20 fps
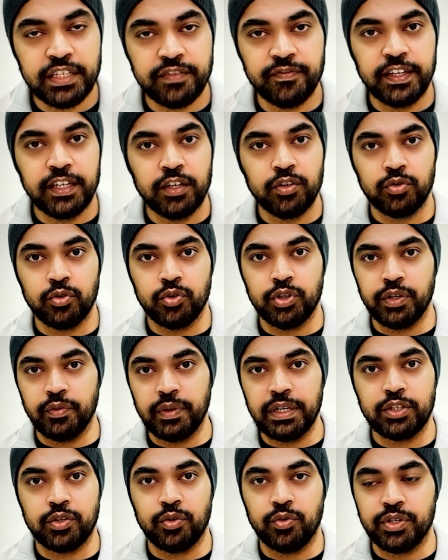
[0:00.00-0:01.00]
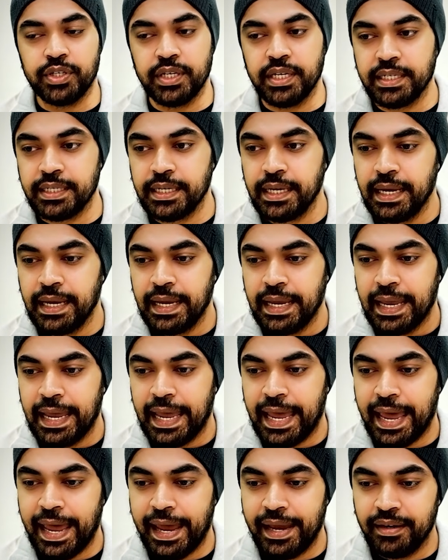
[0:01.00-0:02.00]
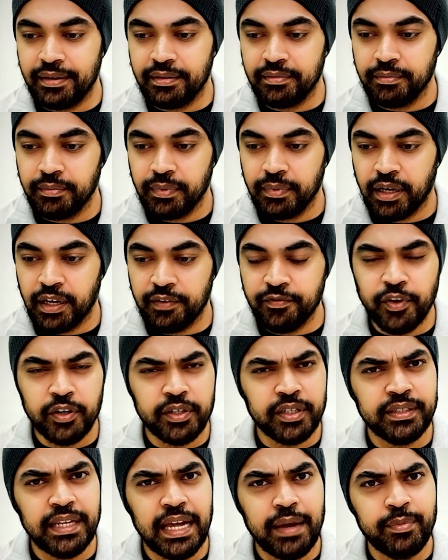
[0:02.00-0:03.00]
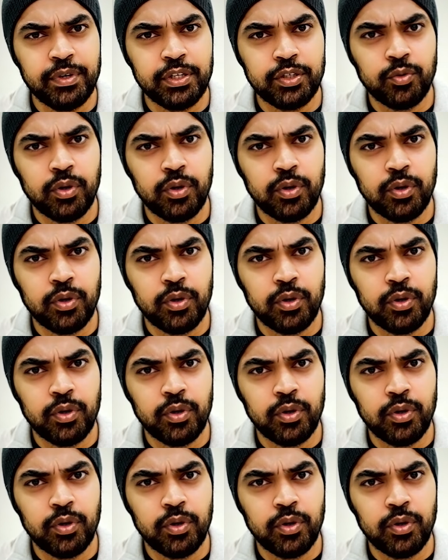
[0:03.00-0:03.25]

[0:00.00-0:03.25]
video resources and converted them into a